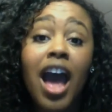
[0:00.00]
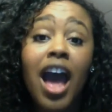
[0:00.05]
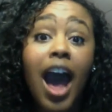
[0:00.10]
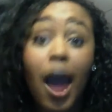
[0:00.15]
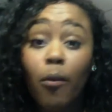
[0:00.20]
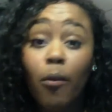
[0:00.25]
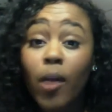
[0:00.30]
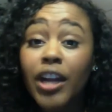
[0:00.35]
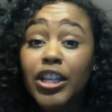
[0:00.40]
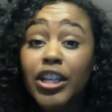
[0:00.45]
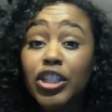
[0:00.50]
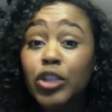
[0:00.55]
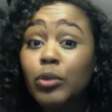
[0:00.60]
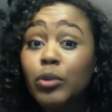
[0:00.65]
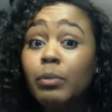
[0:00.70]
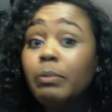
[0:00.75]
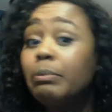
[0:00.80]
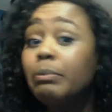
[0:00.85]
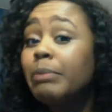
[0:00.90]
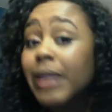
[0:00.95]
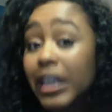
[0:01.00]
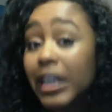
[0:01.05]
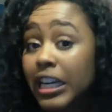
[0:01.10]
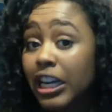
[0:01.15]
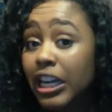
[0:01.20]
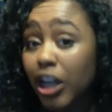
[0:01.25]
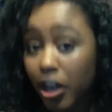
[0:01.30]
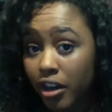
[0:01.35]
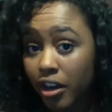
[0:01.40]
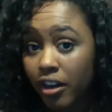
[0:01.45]
I wanted to
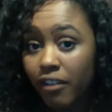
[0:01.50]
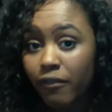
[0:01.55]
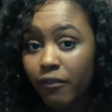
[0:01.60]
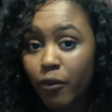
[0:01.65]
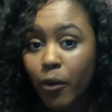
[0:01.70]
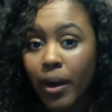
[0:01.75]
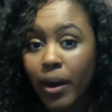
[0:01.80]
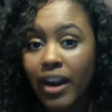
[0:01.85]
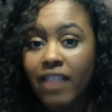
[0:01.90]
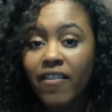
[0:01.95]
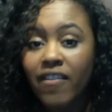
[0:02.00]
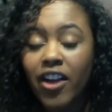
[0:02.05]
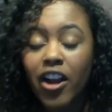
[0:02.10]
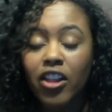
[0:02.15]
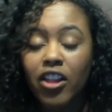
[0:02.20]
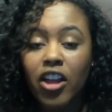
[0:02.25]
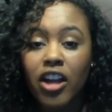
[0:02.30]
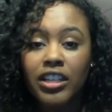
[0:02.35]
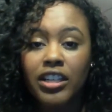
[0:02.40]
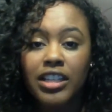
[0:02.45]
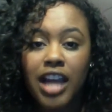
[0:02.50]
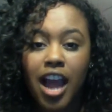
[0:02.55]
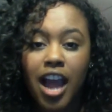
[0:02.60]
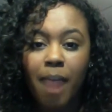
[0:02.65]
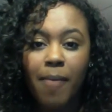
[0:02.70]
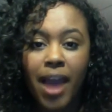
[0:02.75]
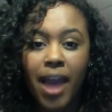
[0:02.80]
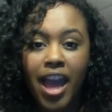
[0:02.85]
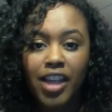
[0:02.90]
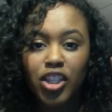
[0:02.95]
be her for a very long
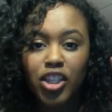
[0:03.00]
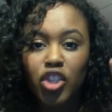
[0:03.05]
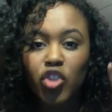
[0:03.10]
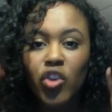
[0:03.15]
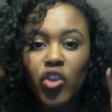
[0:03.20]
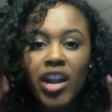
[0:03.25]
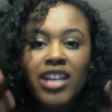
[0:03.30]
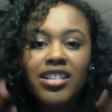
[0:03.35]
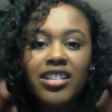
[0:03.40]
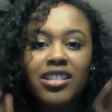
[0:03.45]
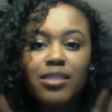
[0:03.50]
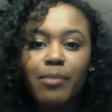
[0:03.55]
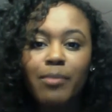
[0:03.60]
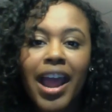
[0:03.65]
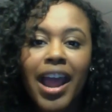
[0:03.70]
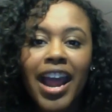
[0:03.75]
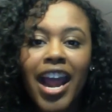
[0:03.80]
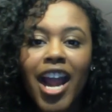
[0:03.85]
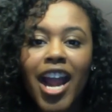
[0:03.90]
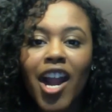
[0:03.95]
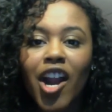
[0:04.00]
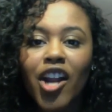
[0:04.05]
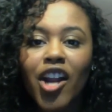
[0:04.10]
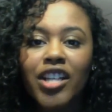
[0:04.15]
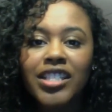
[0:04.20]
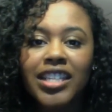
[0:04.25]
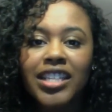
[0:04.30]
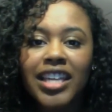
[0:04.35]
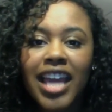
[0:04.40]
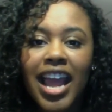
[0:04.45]
time. I straightened my hair
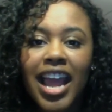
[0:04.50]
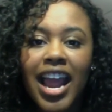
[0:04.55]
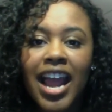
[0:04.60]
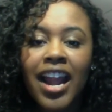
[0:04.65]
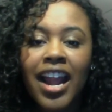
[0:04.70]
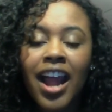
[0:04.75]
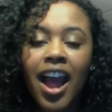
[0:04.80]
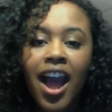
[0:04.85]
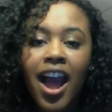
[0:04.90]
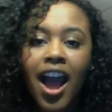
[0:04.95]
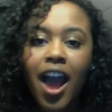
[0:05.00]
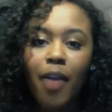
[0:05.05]
as a kid.